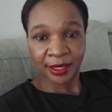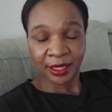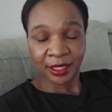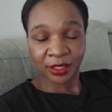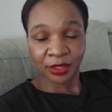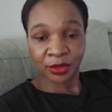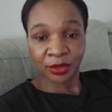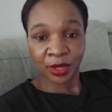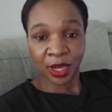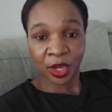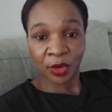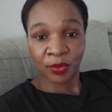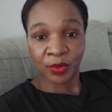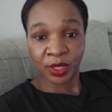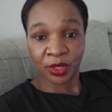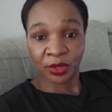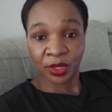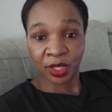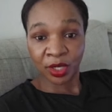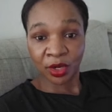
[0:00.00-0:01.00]
So I'll be
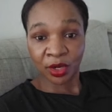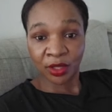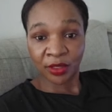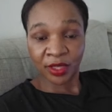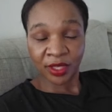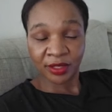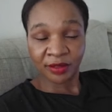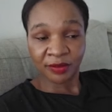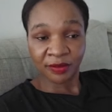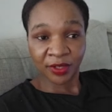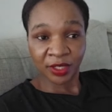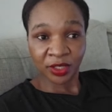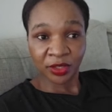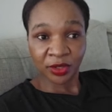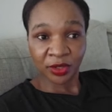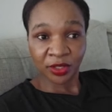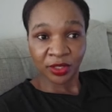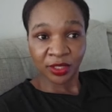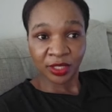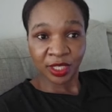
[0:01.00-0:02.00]
doing all these
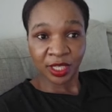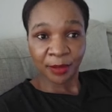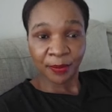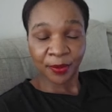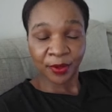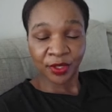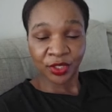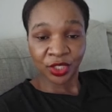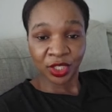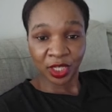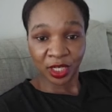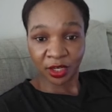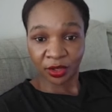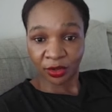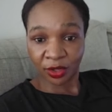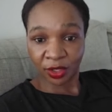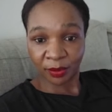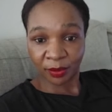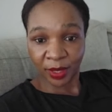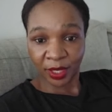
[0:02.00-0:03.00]
videos. Keep on checking
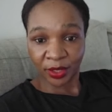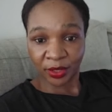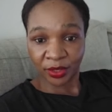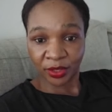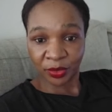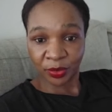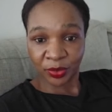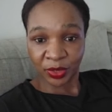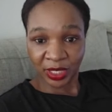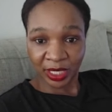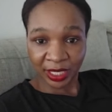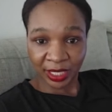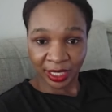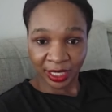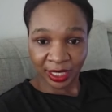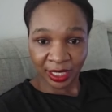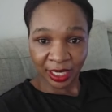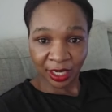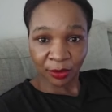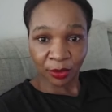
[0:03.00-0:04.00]
on my YouTube
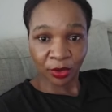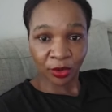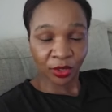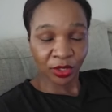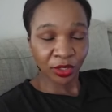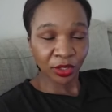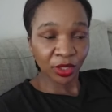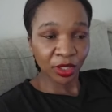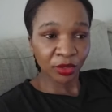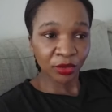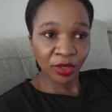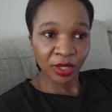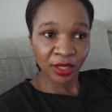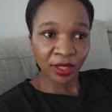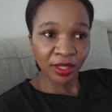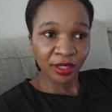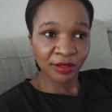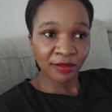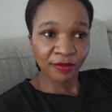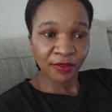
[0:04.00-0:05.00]
channel. I'll continue doing
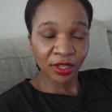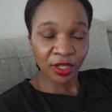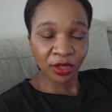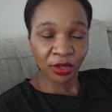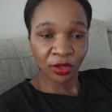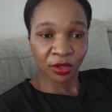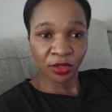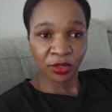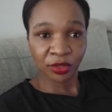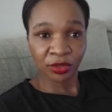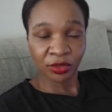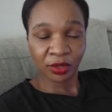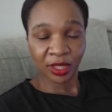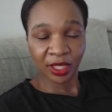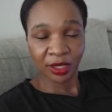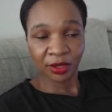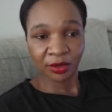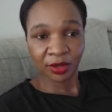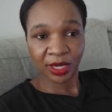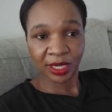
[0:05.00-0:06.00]
these videos so
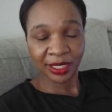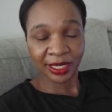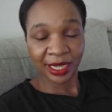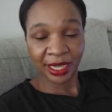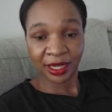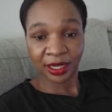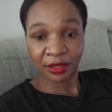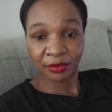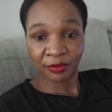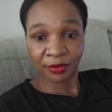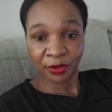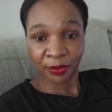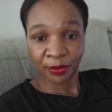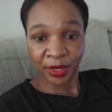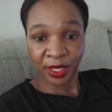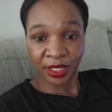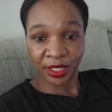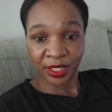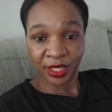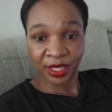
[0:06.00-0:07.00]
that you can get
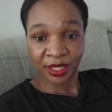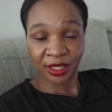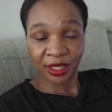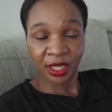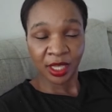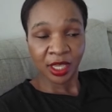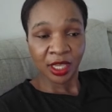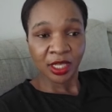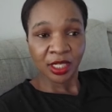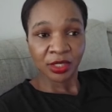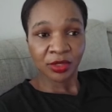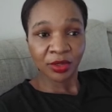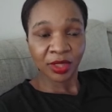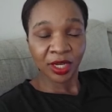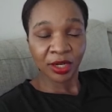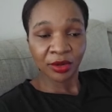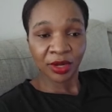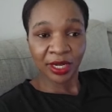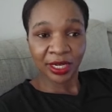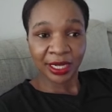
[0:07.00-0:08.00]
information, so that
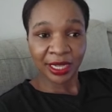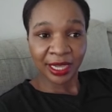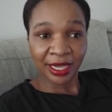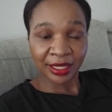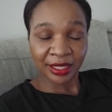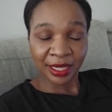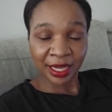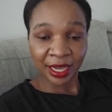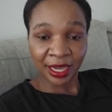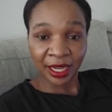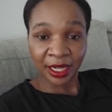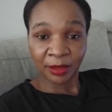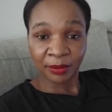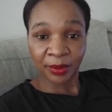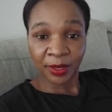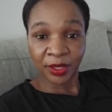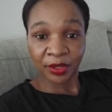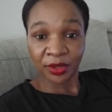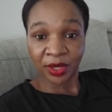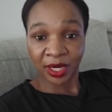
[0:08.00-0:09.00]
you can get help,
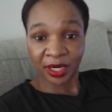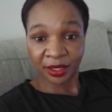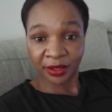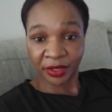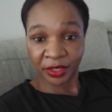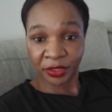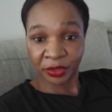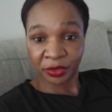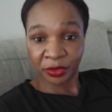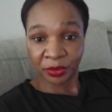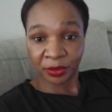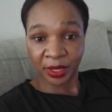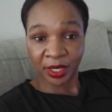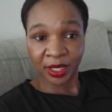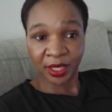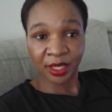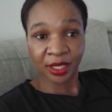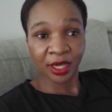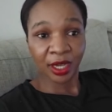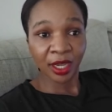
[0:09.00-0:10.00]
and you can reach to
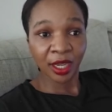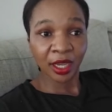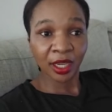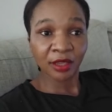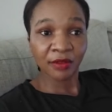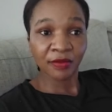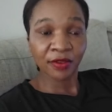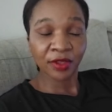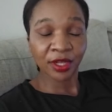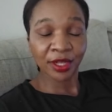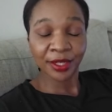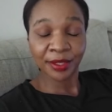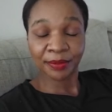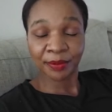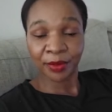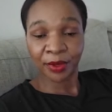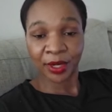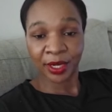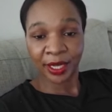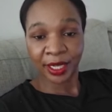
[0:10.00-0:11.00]
me if you need
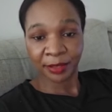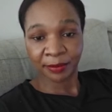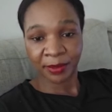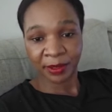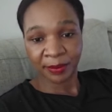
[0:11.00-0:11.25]
more help